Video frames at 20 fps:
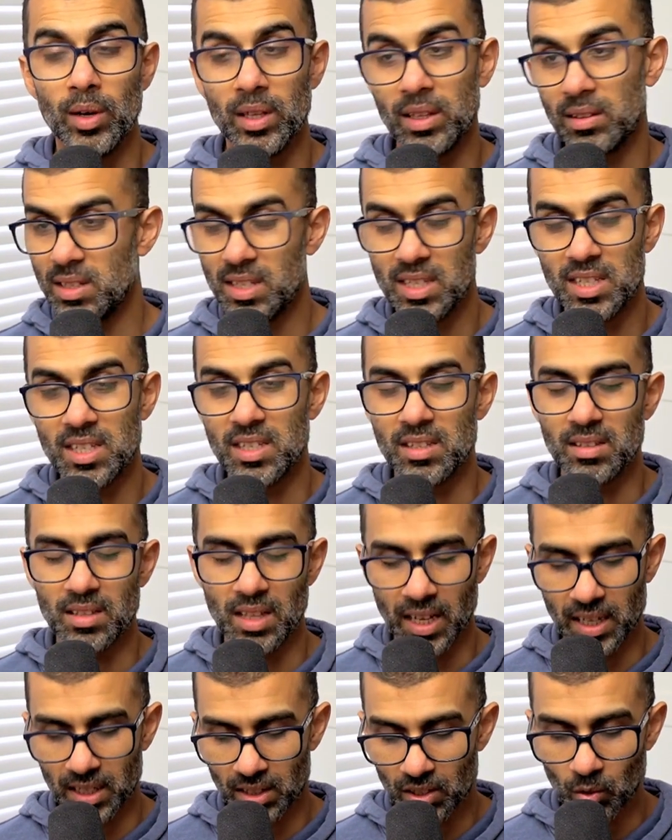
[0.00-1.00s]
And this isn't
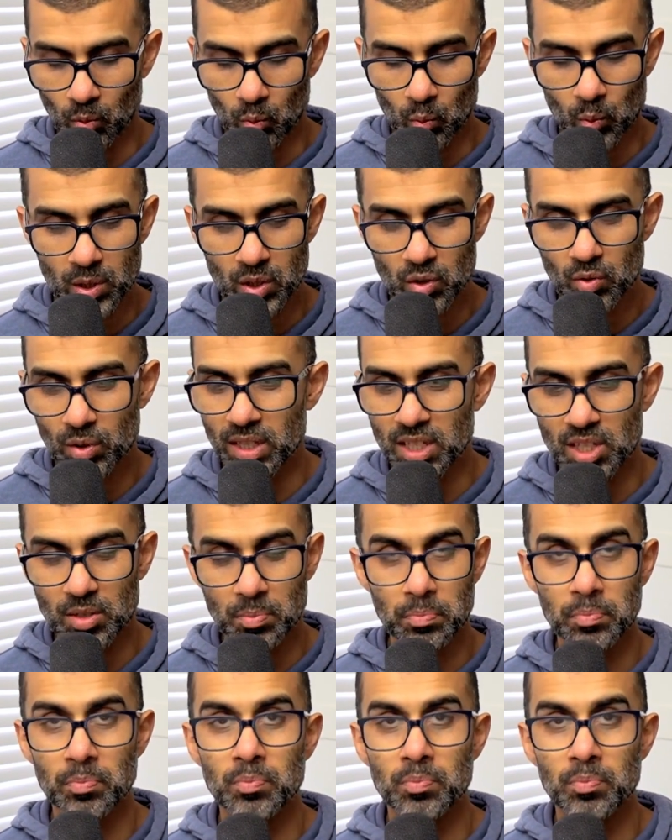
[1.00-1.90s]
like, you know, all strict,